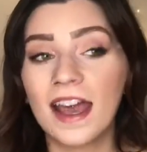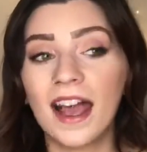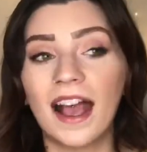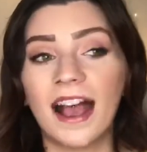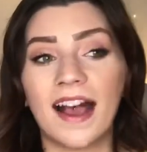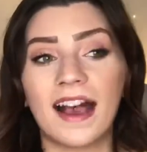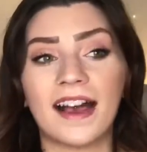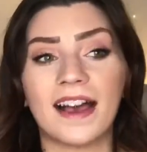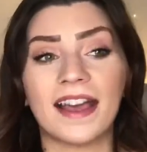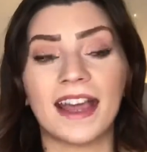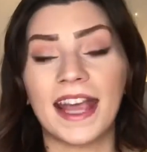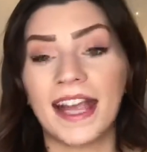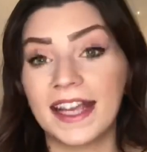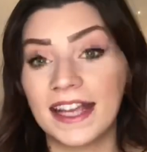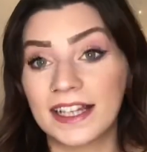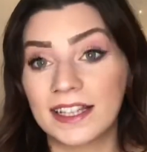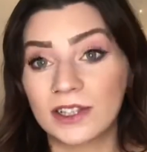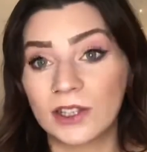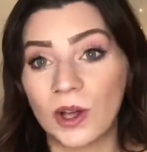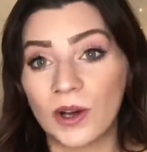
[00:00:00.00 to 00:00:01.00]
A, in
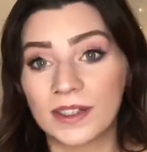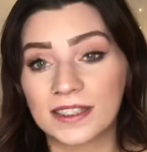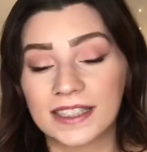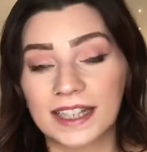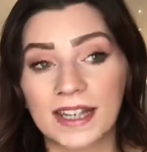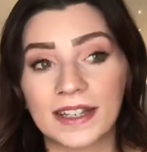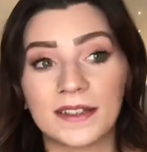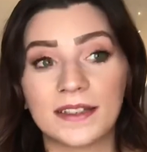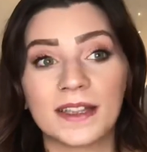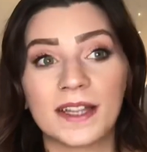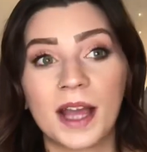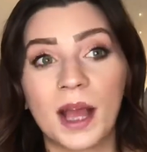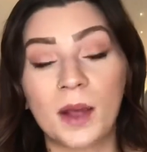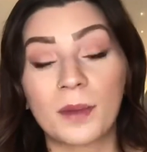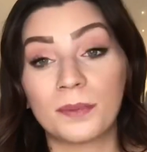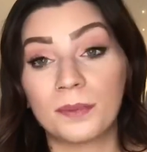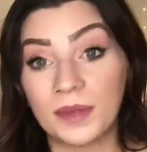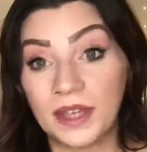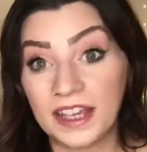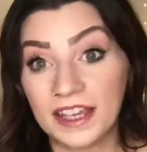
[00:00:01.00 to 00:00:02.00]
lockdown,
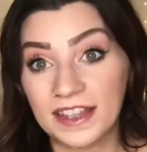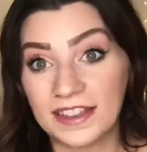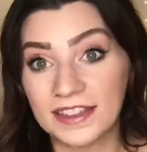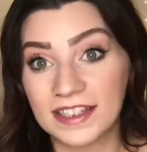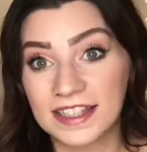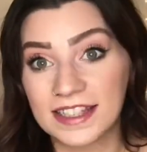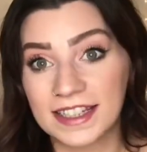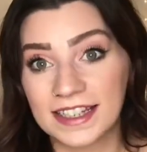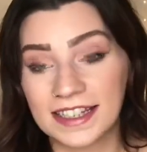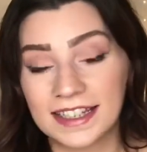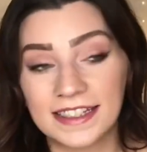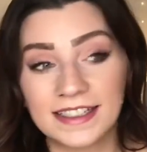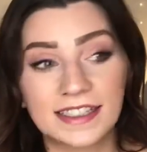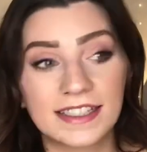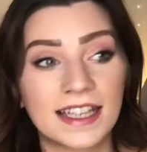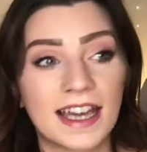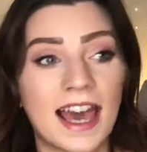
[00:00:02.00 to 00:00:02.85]
B, in this heat,